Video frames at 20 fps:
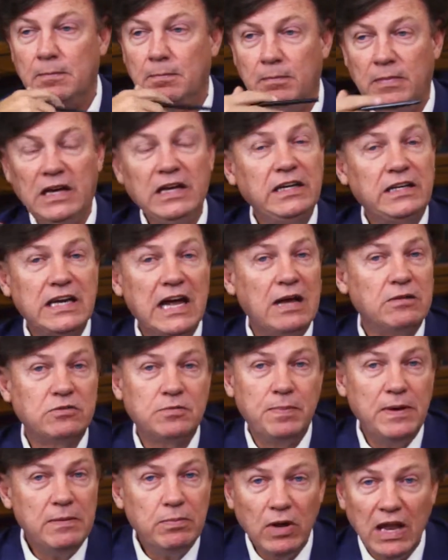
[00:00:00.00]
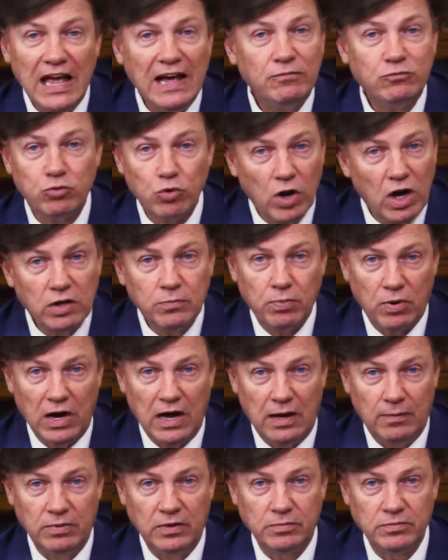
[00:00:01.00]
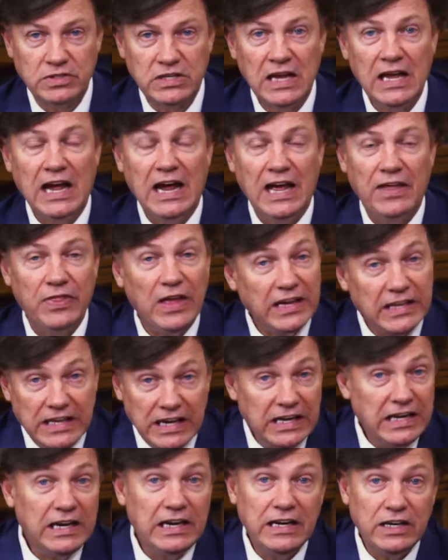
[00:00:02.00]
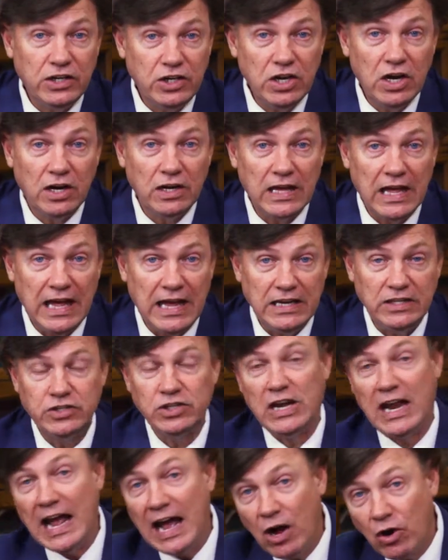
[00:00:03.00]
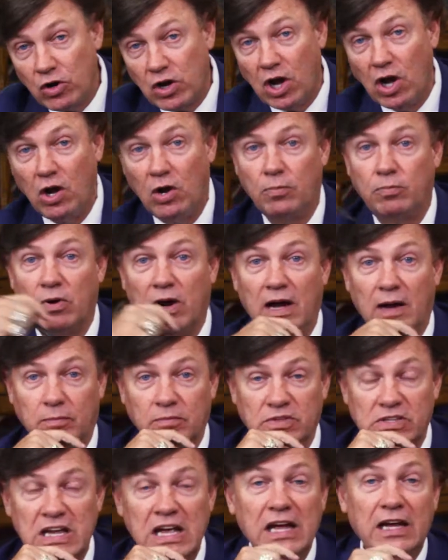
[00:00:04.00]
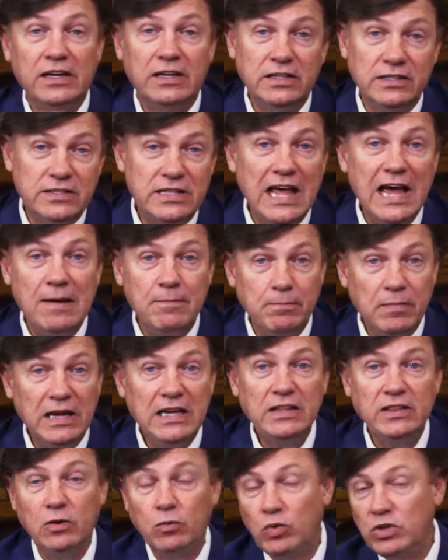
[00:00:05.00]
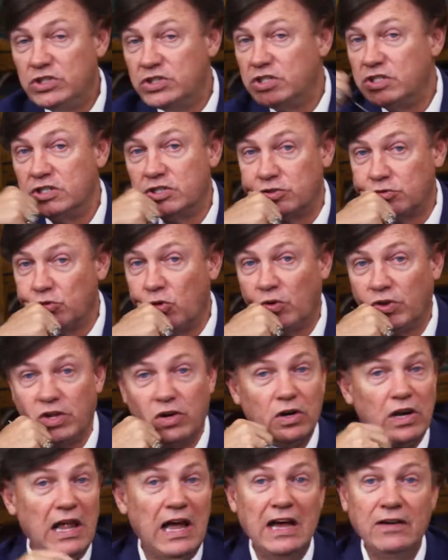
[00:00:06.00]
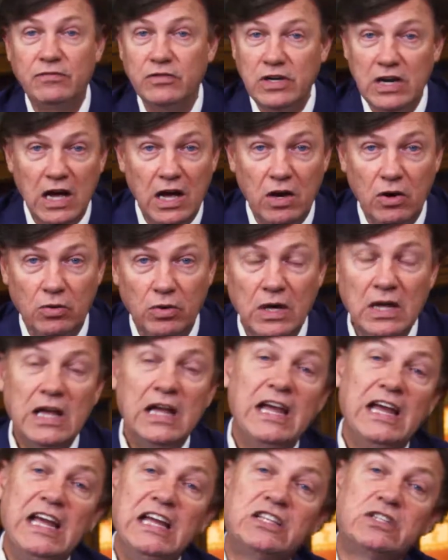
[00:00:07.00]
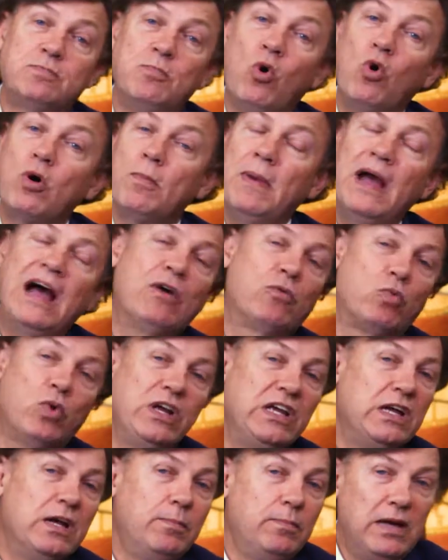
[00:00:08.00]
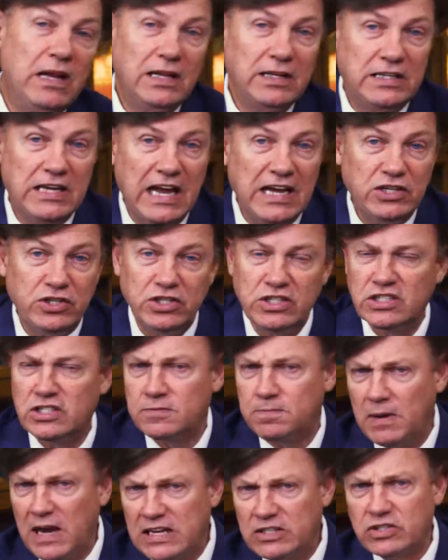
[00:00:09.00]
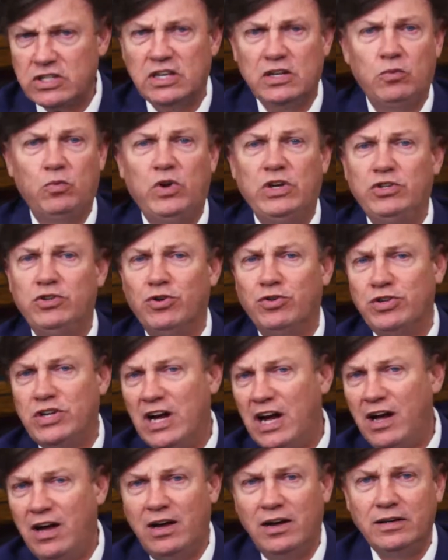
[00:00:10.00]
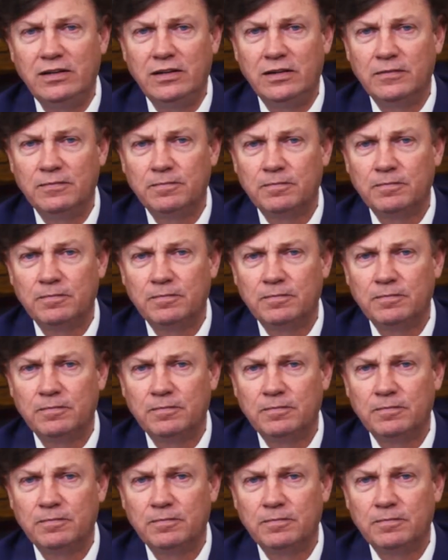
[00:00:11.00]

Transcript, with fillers: Many times people have drug problems and they get it at a young age and alcohol problems. Does that mean that we should destroy their life? No. It's more about rehabilitation, especially when you're young.